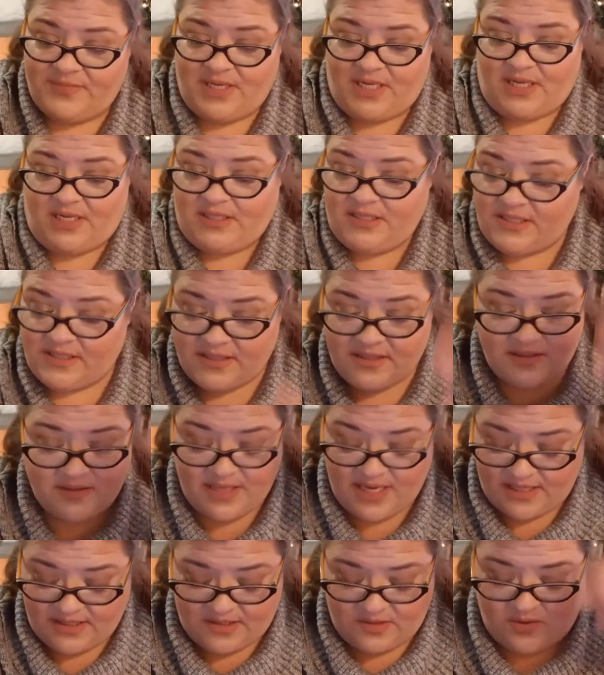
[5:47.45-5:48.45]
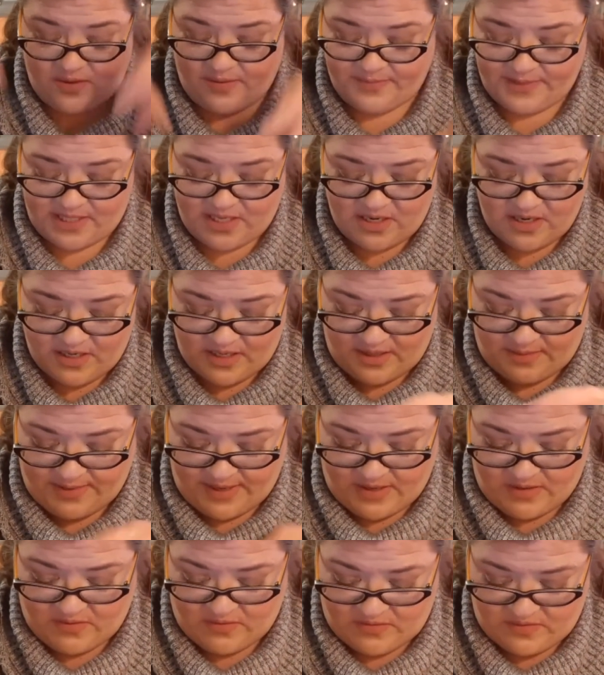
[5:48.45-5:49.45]
That's, that's what I'm talking
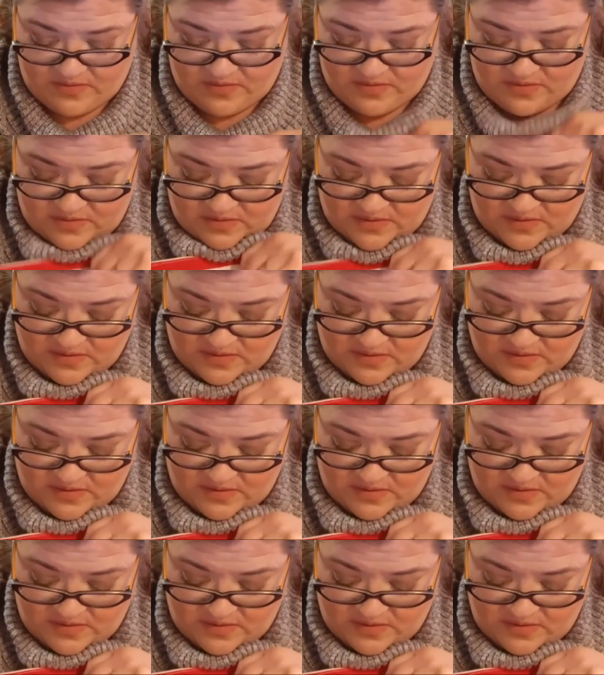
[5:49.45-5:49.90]
about.